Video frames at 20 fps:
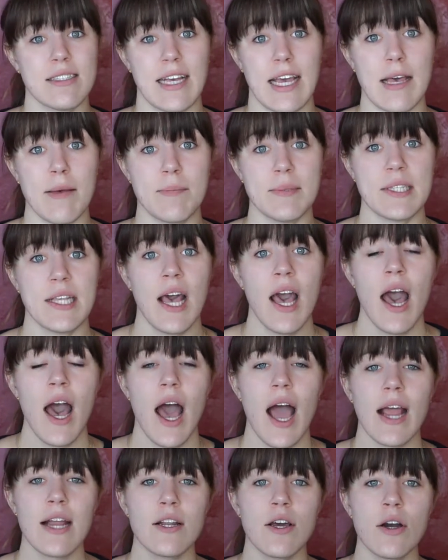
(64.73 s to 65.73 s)
tips.
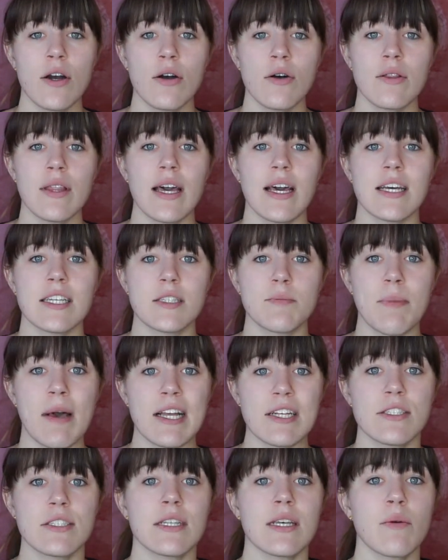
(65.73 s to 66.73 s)
I know that
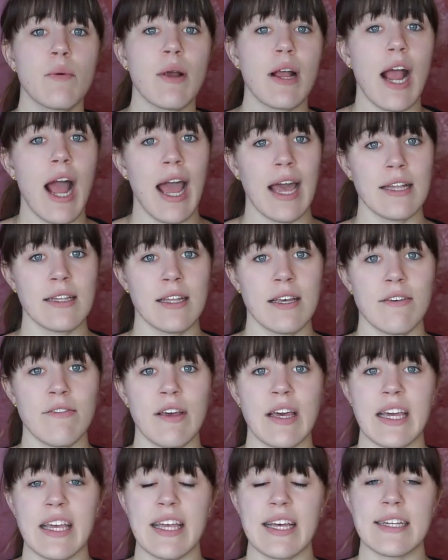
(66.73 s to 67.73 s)
especially where I live,
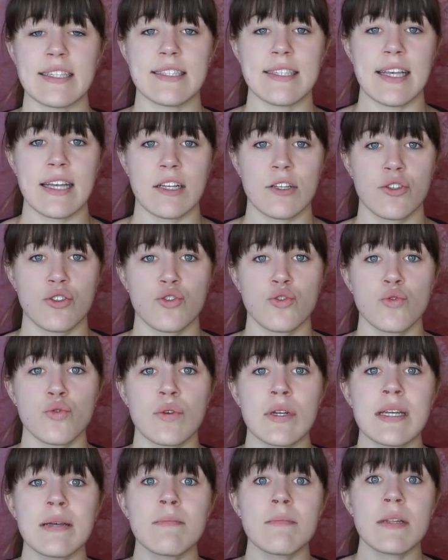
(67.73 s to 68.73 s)
it gets
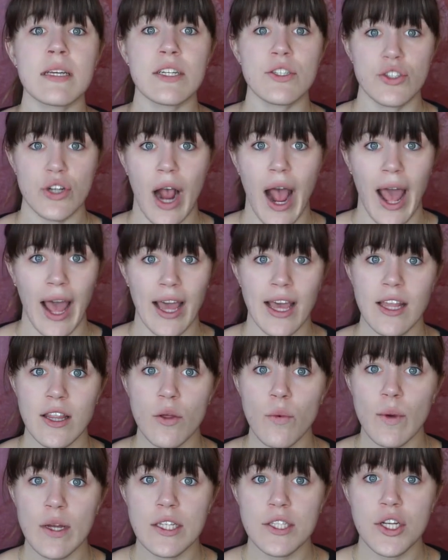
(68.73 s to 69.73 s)
extremely dry in
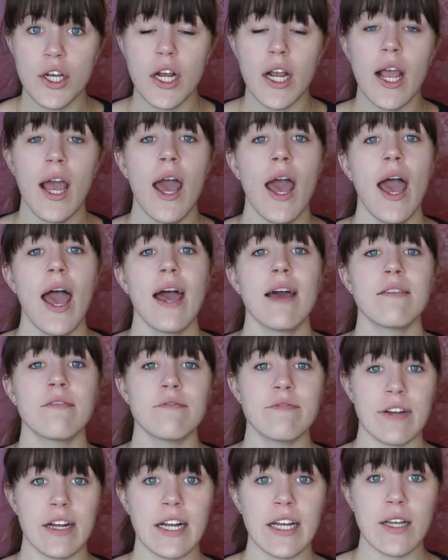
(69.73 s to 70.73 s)
the winter and
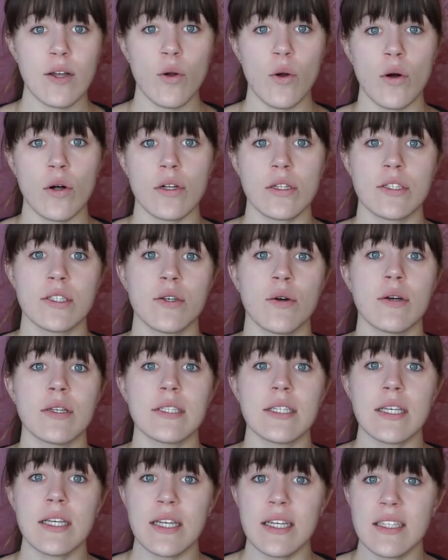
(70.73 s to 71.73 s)
very cold, so
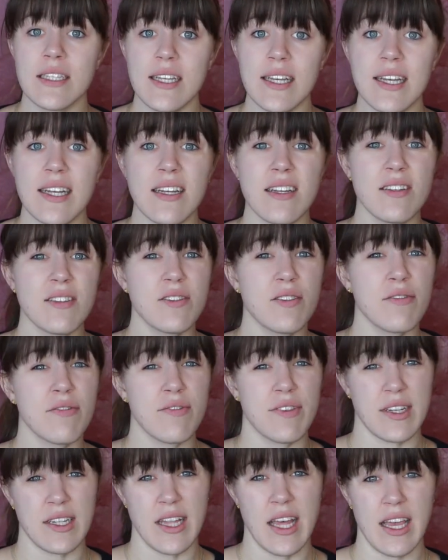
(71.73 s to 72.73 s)
it's easy to
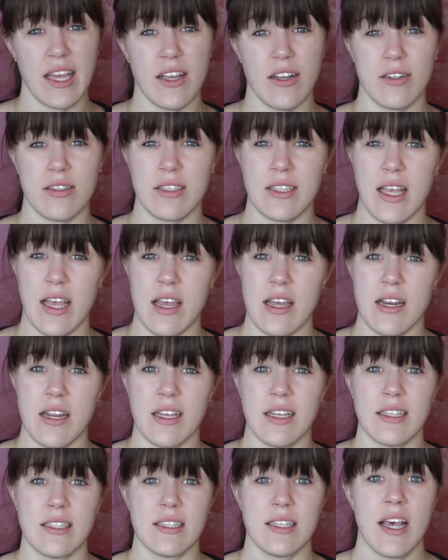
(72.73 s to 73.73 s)
feel like your skin
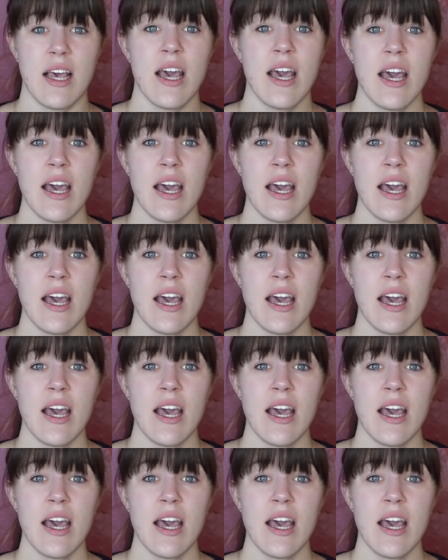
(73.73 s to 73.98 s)
is